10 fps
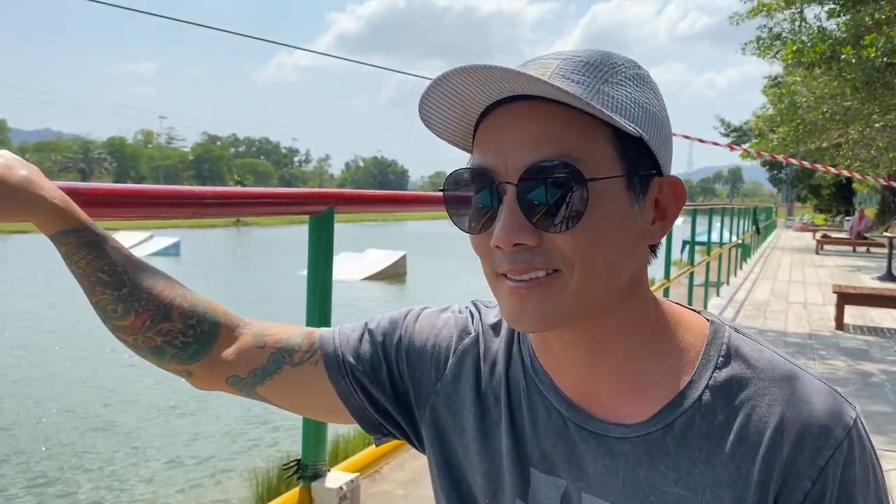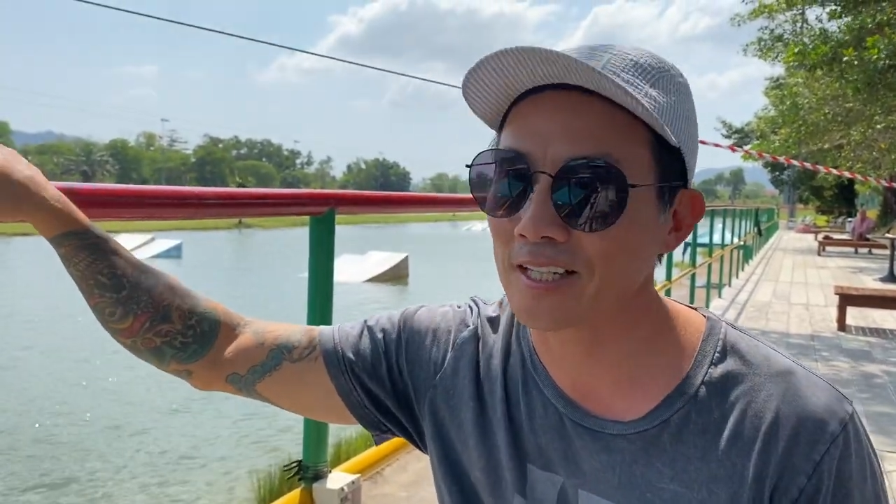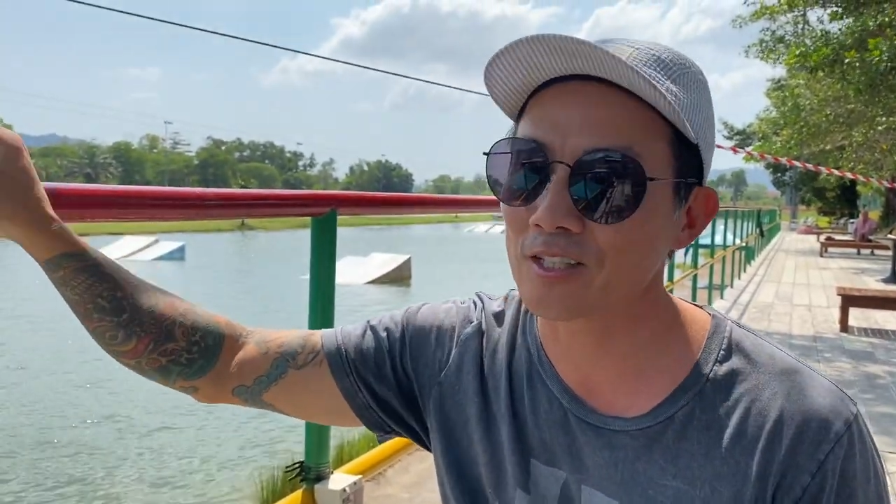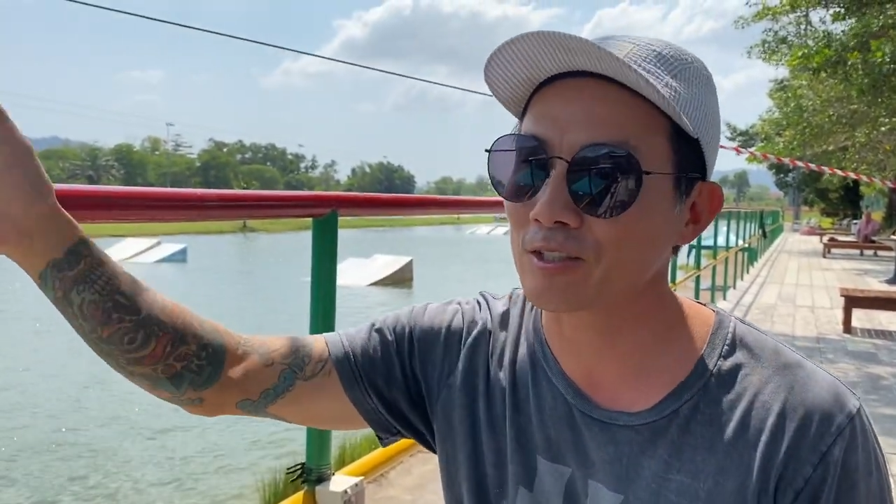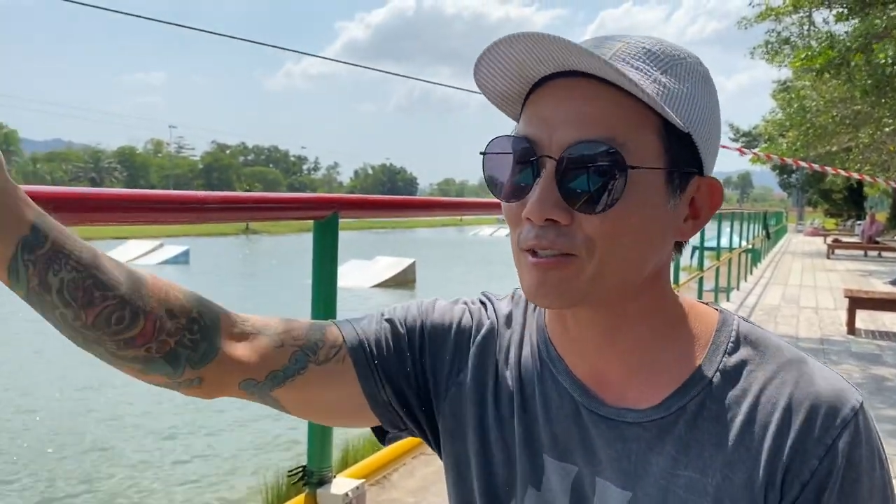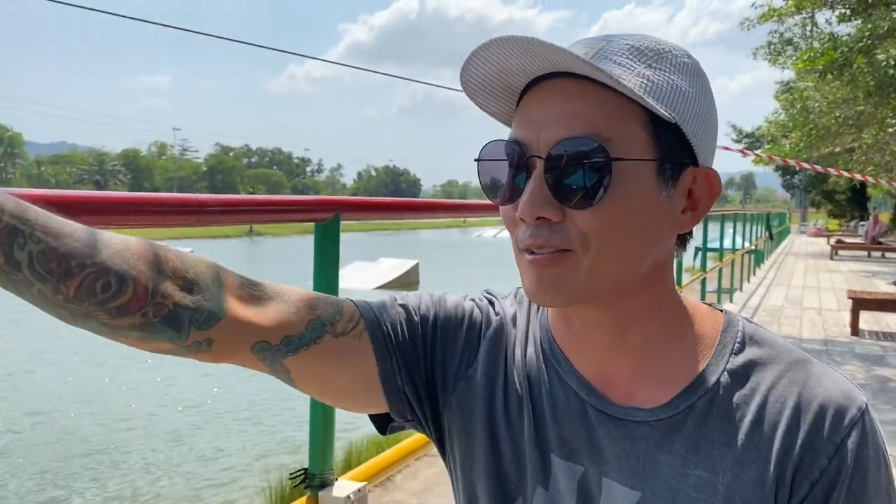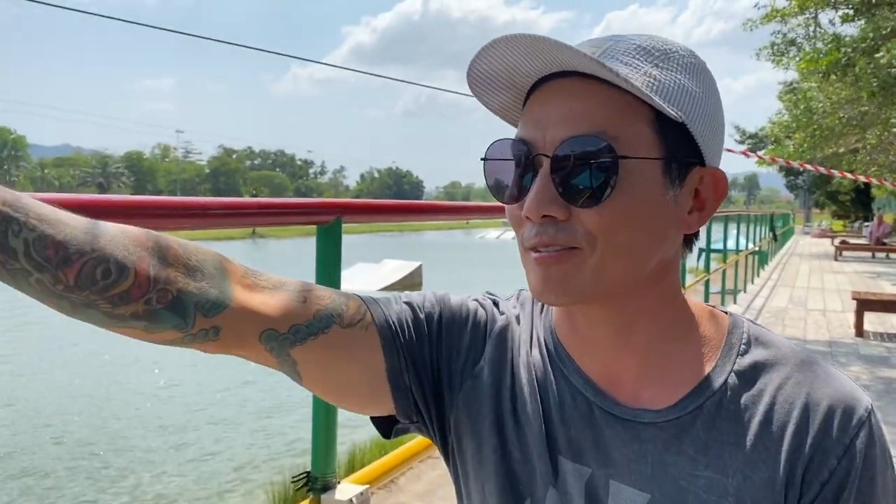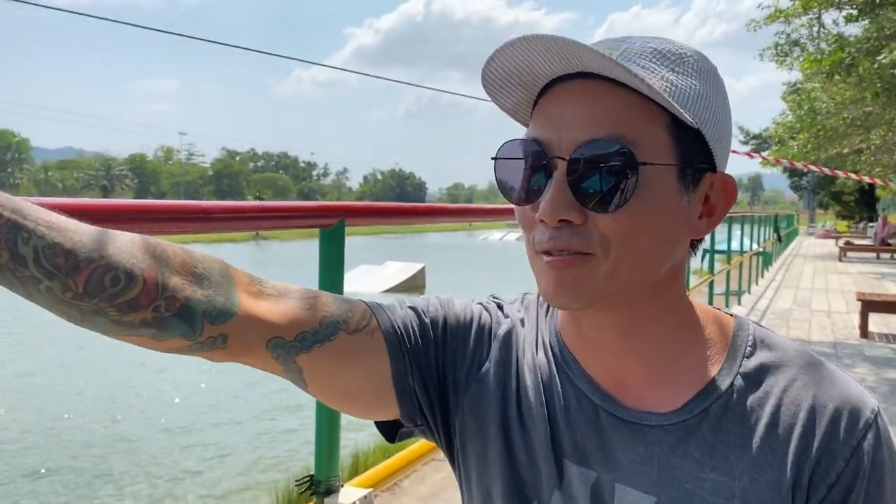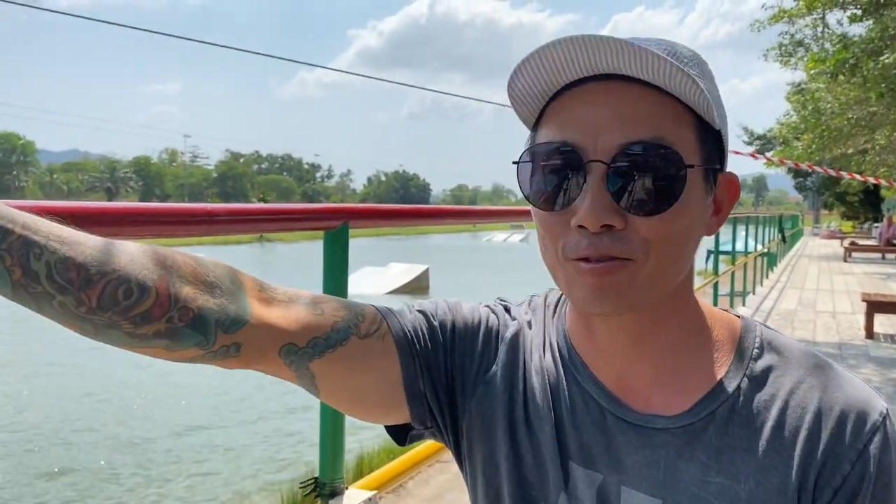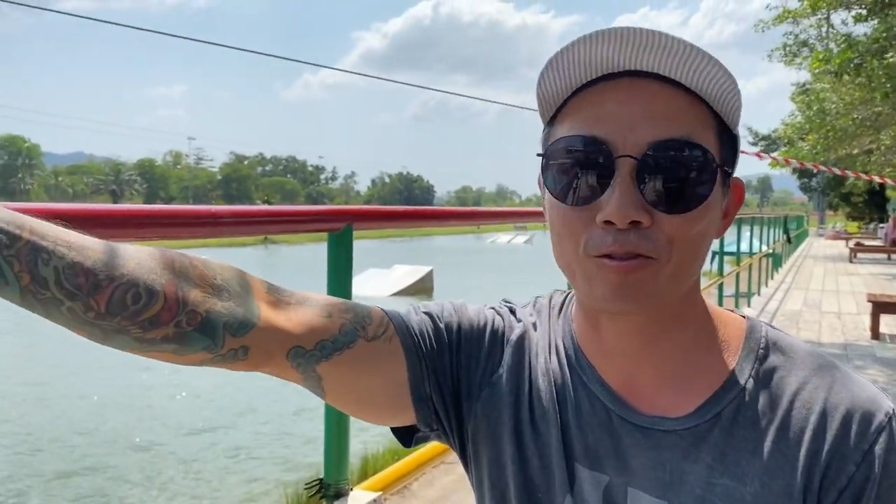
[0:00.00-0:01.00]
they just
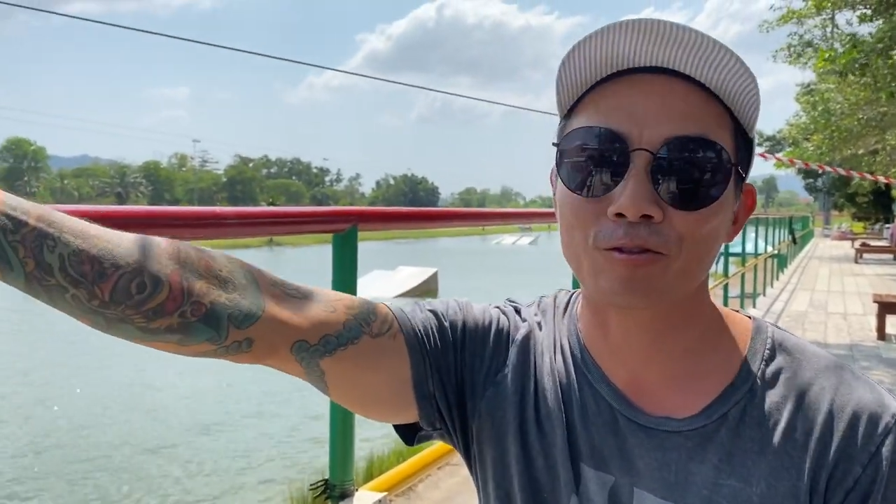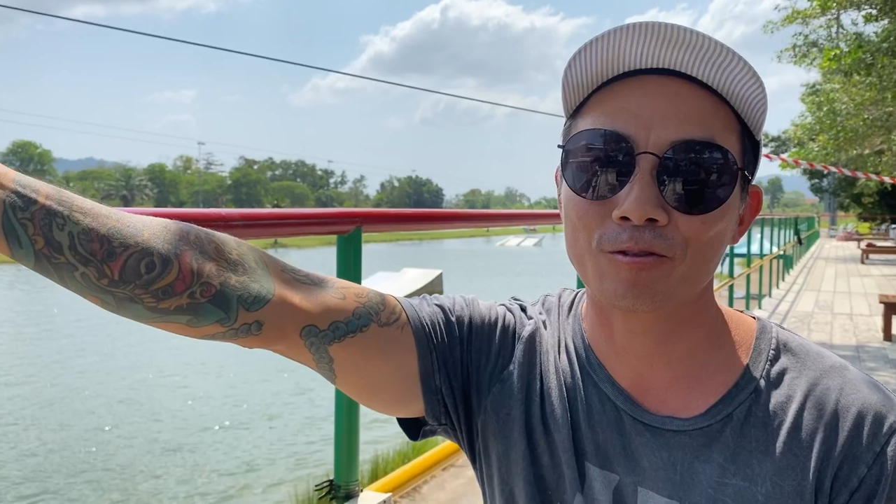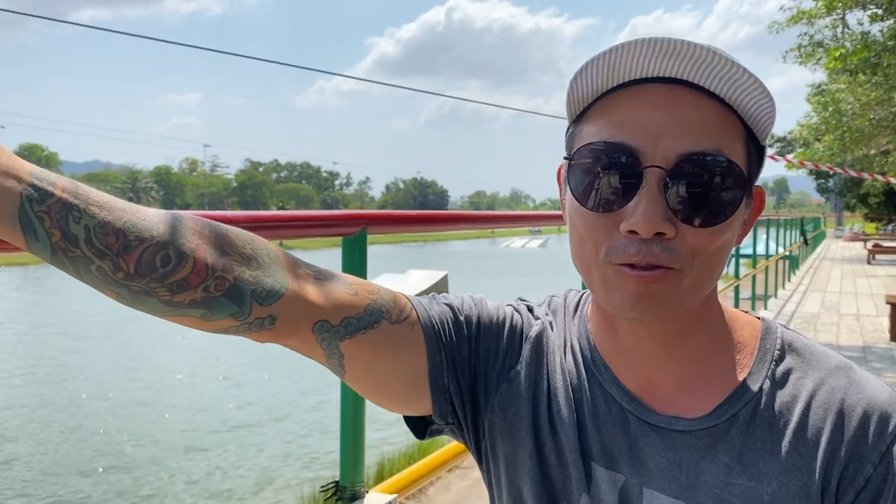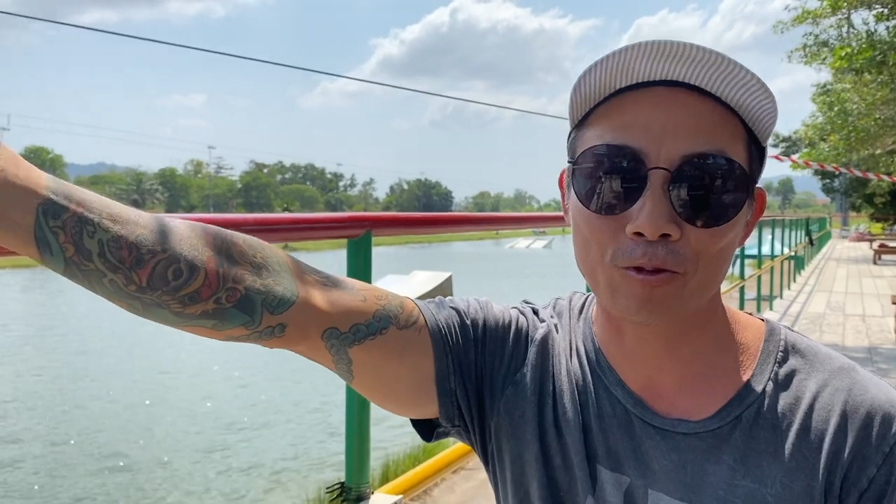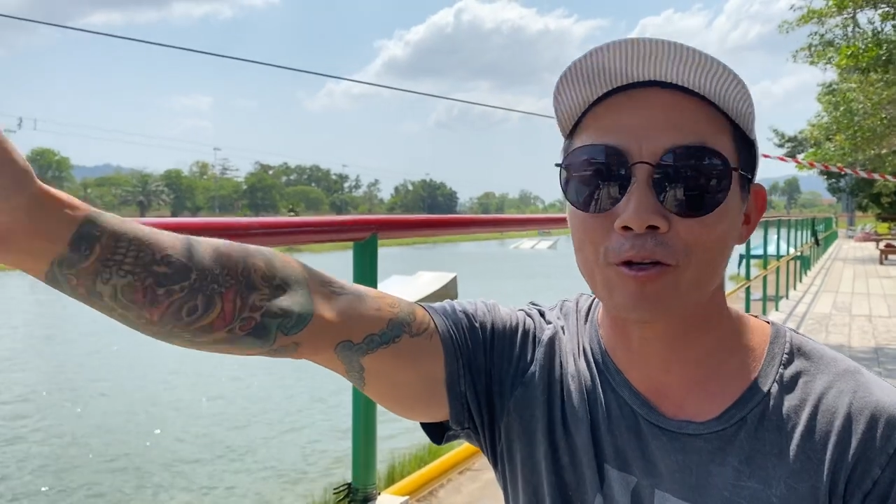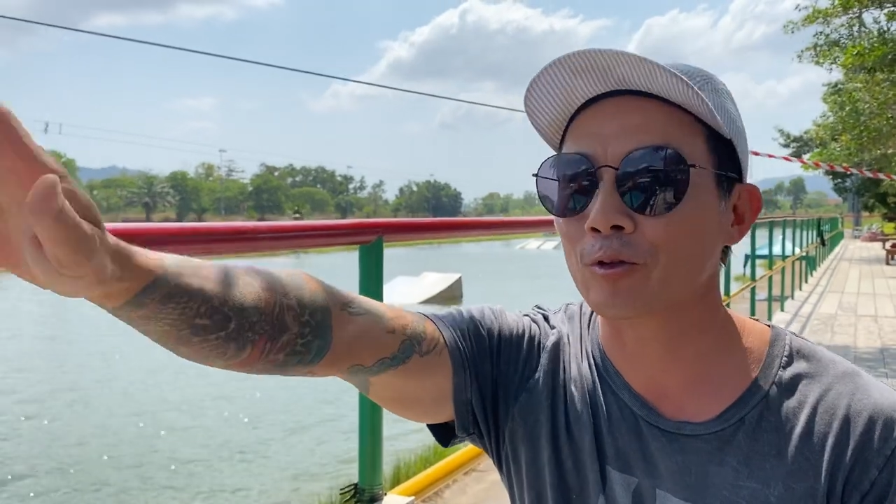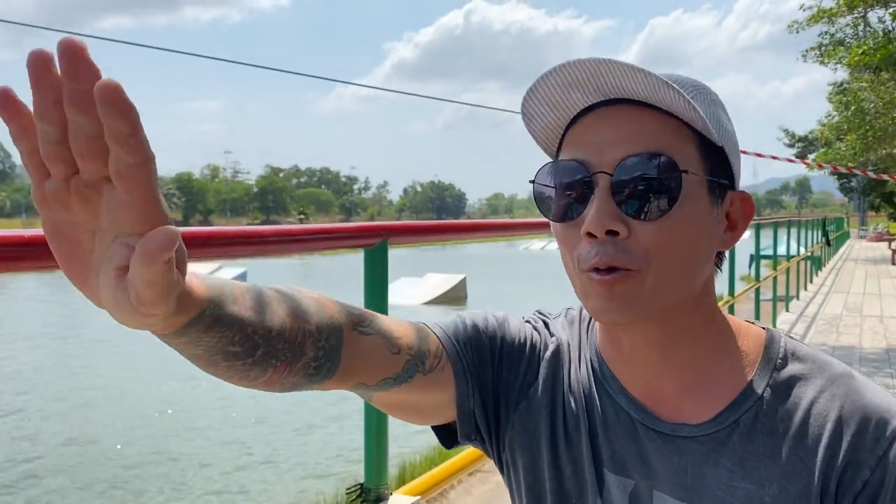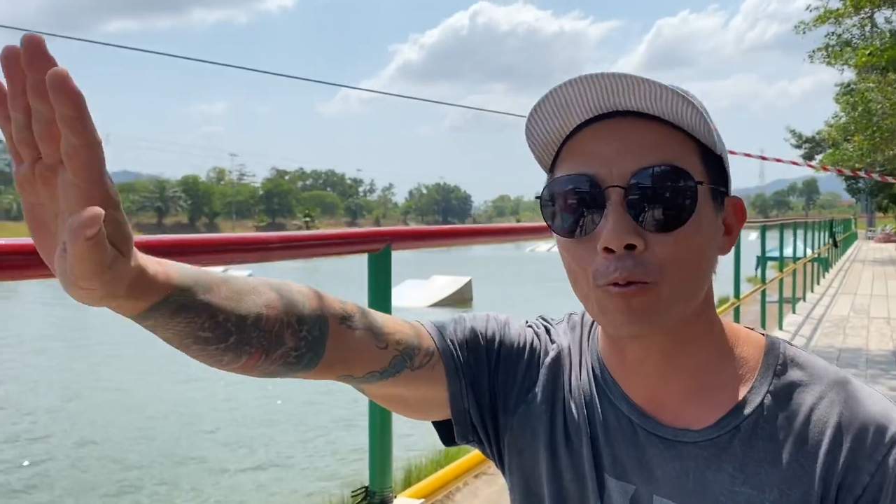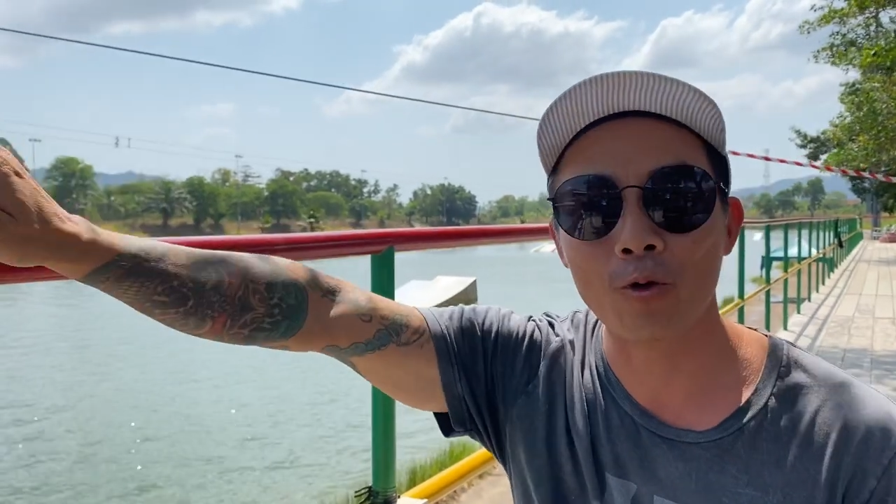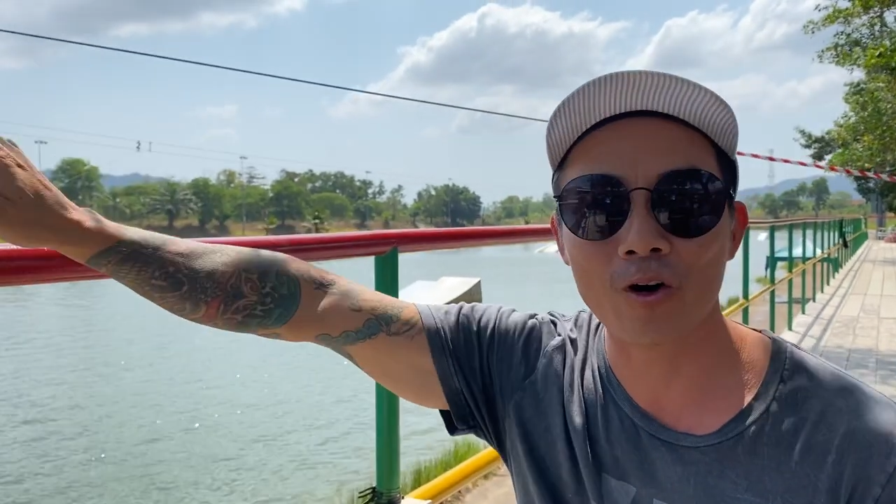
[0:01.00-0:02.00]
draw on the
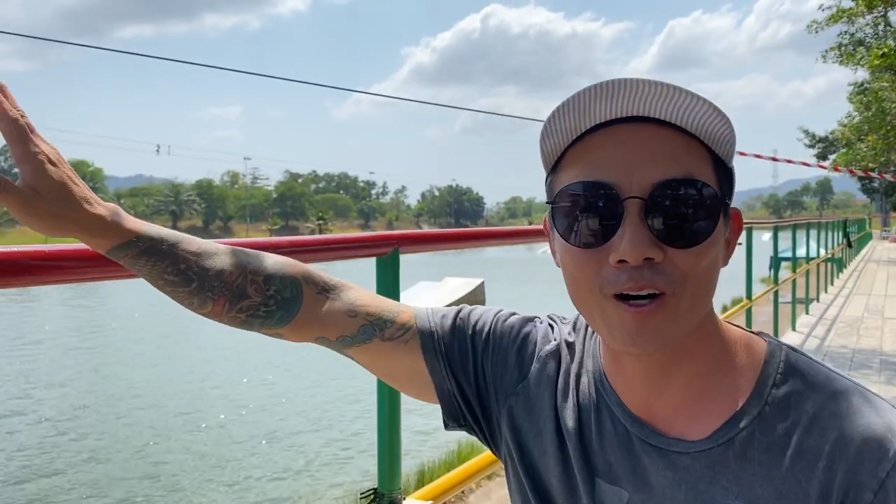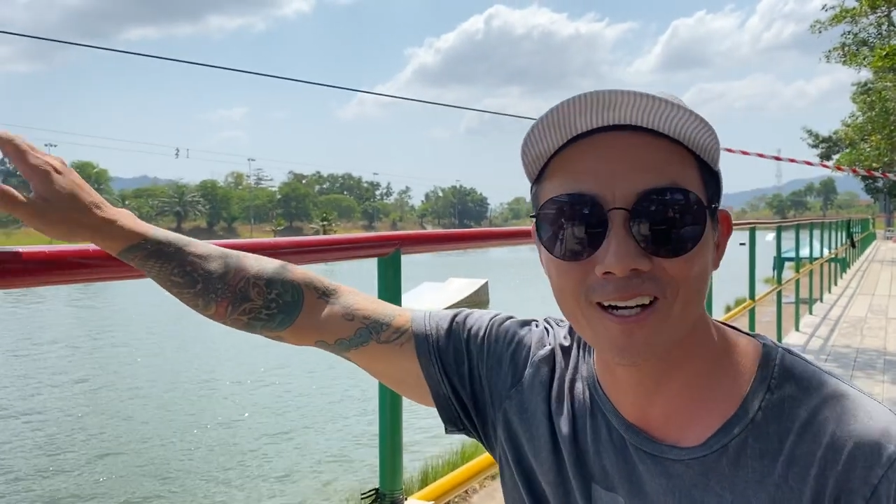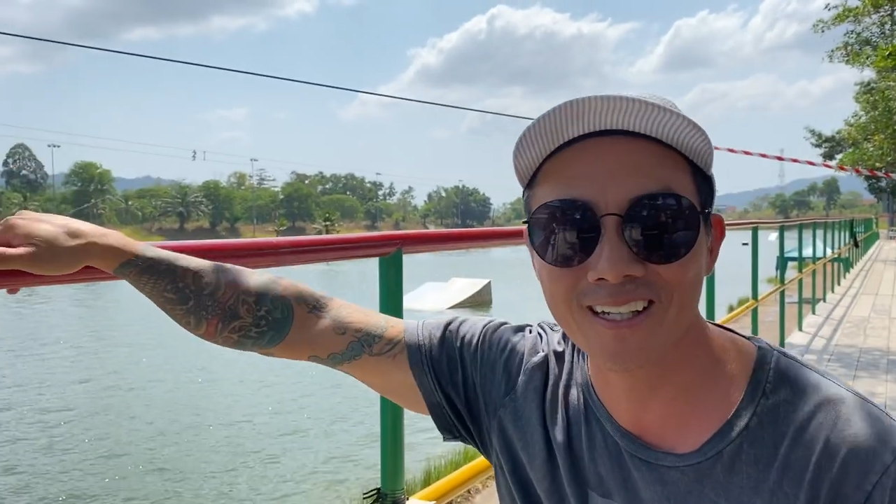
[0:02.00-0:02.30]
wall.